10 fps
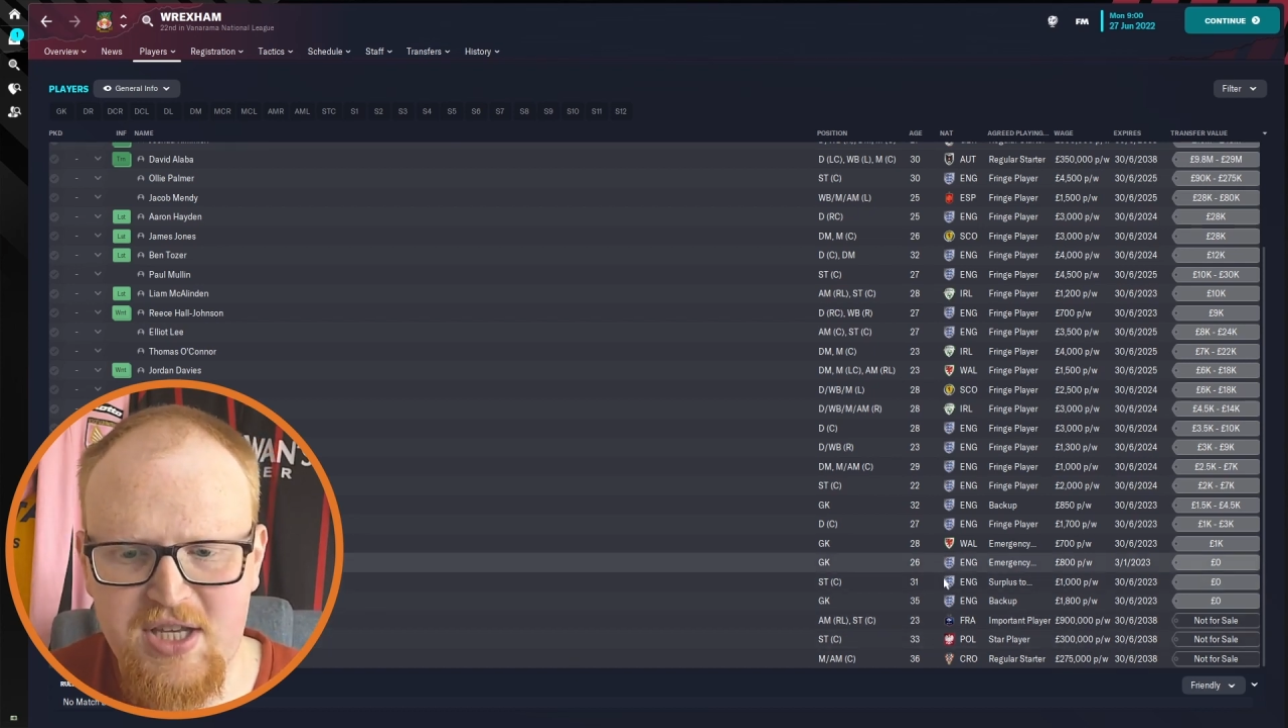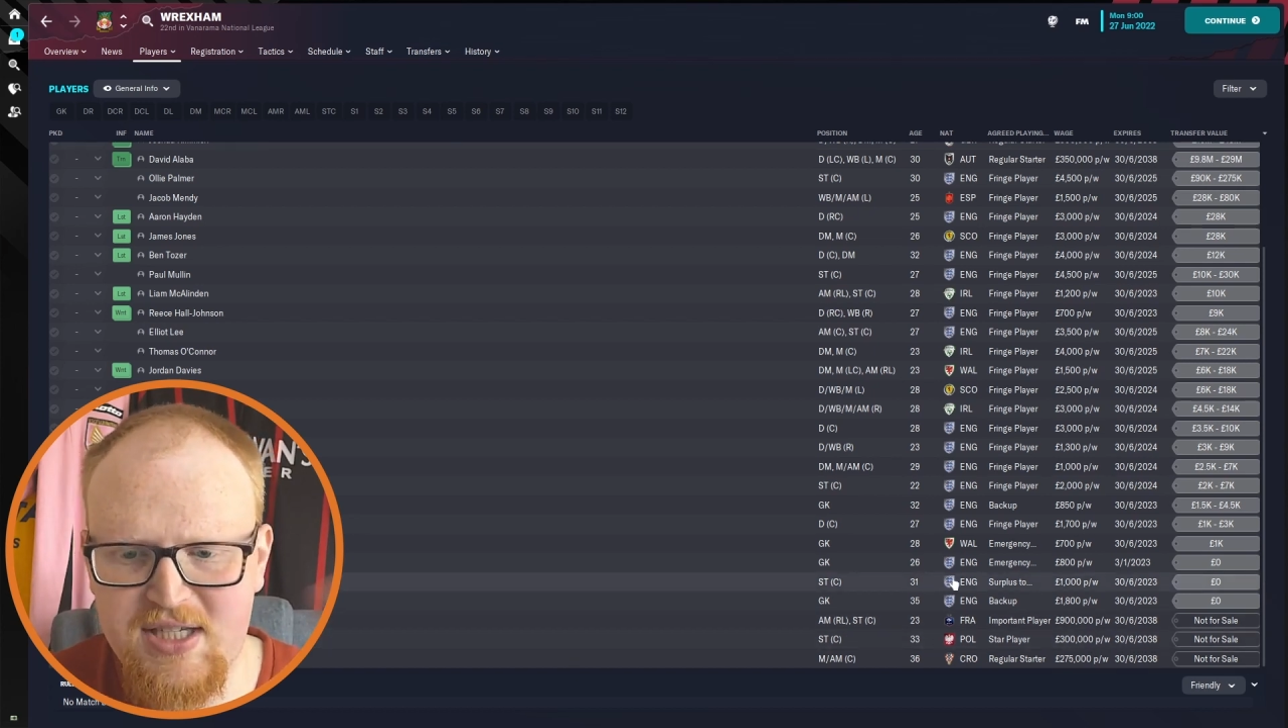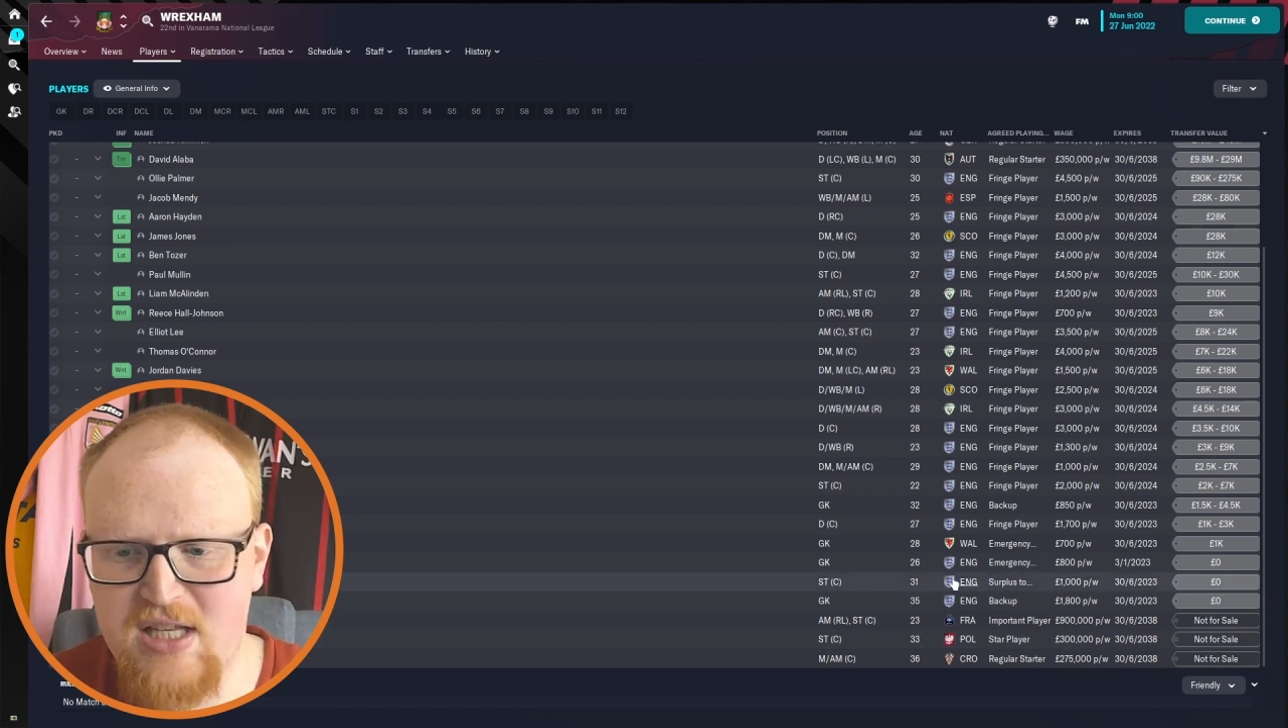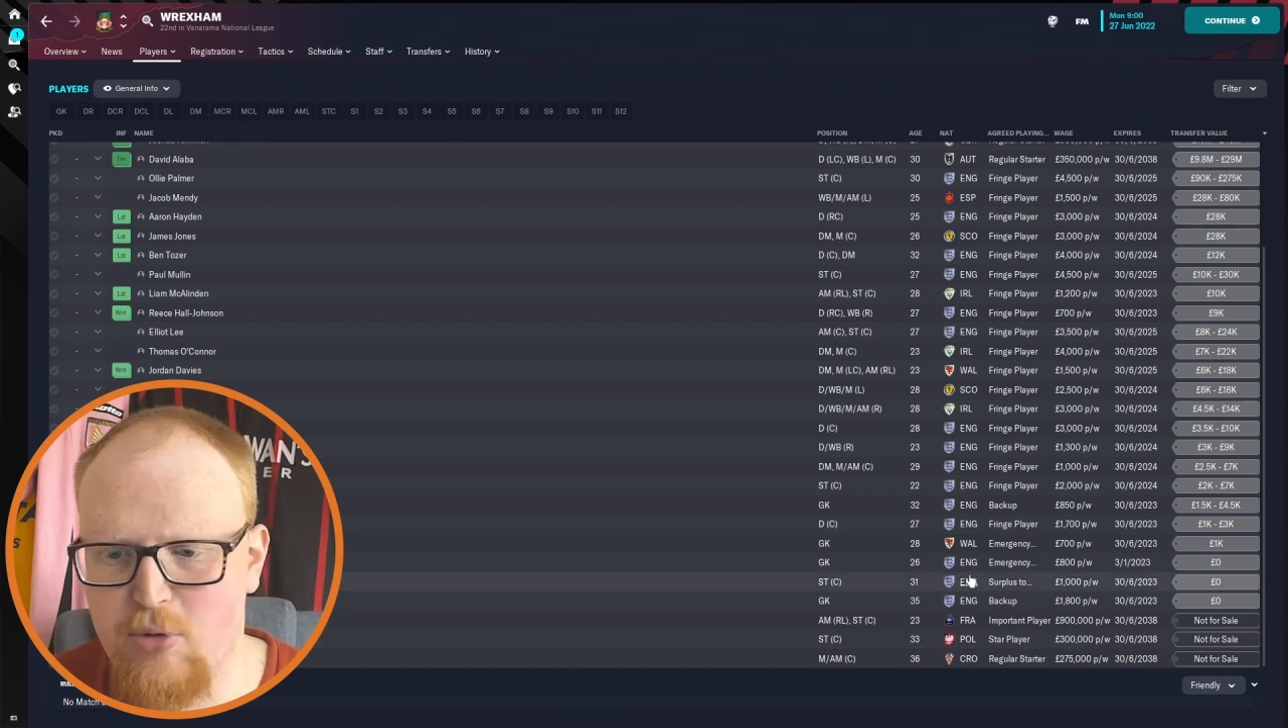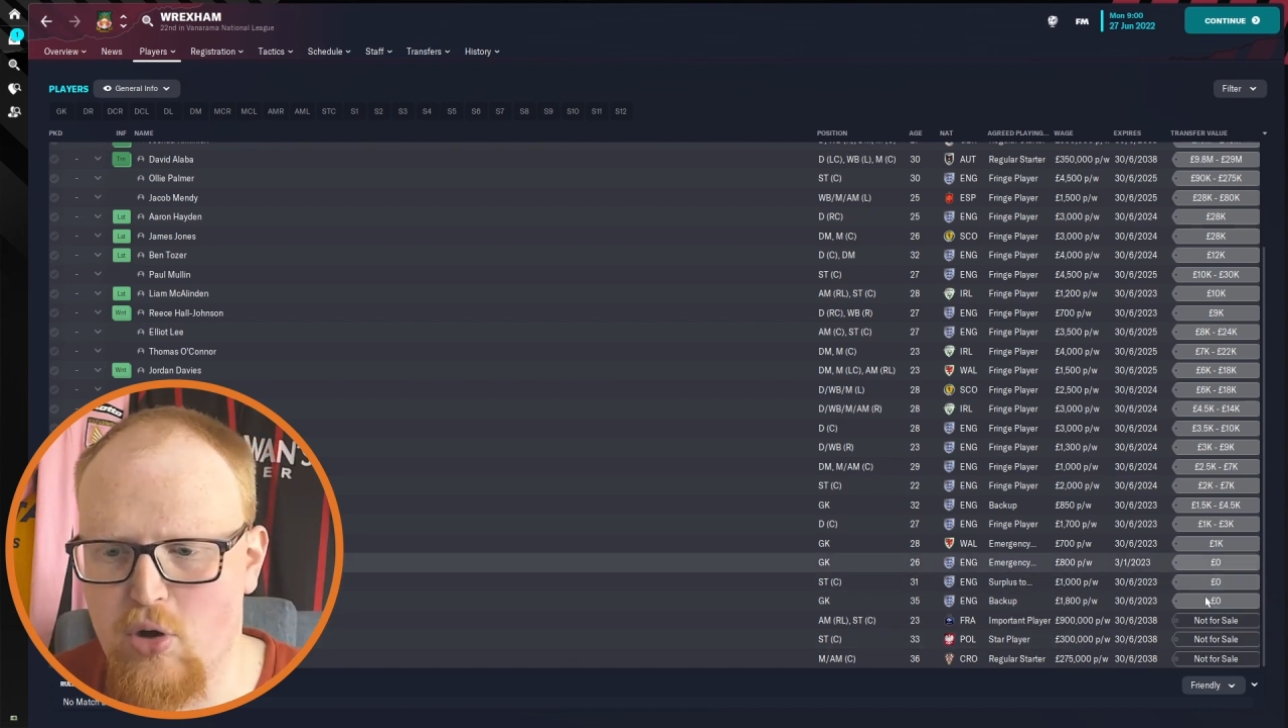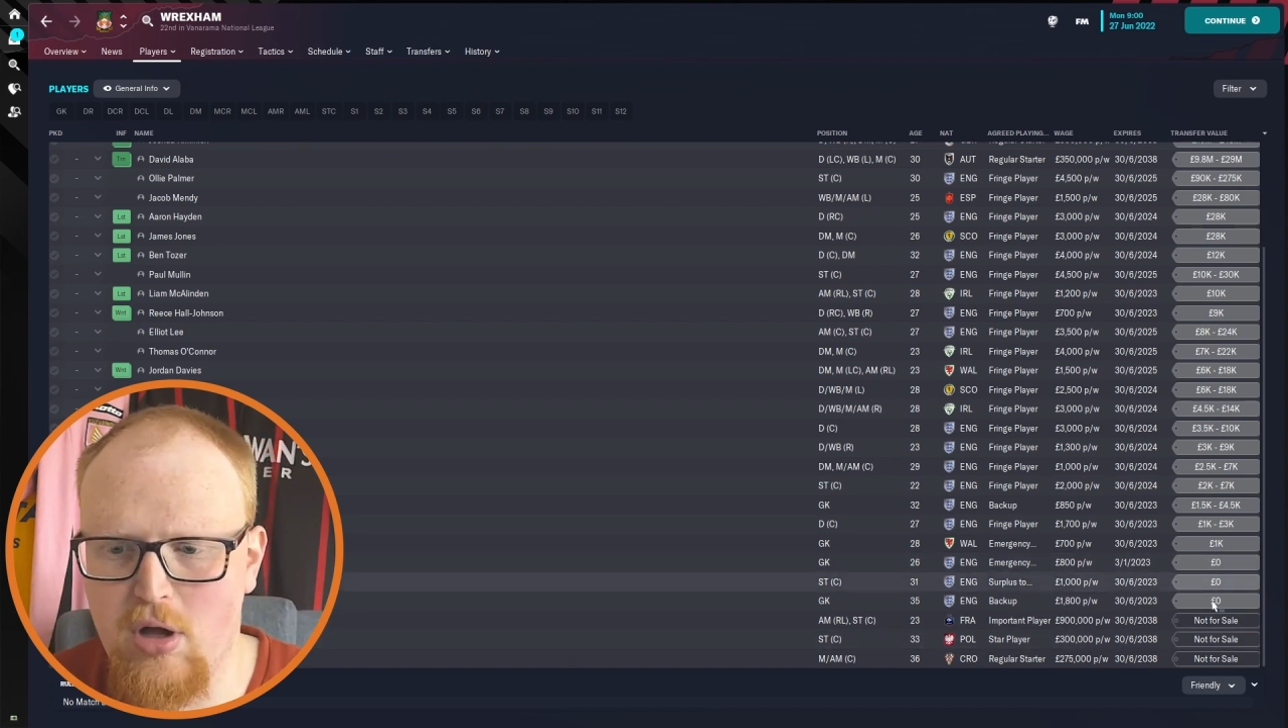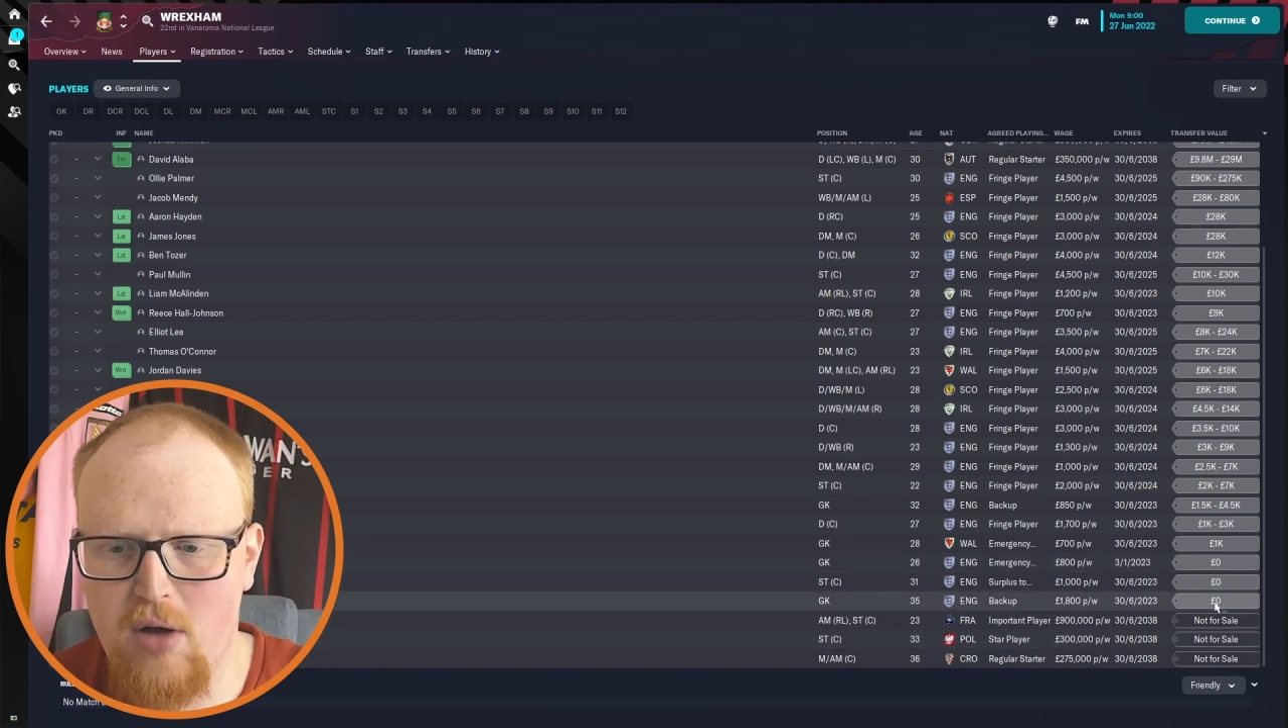You can see them all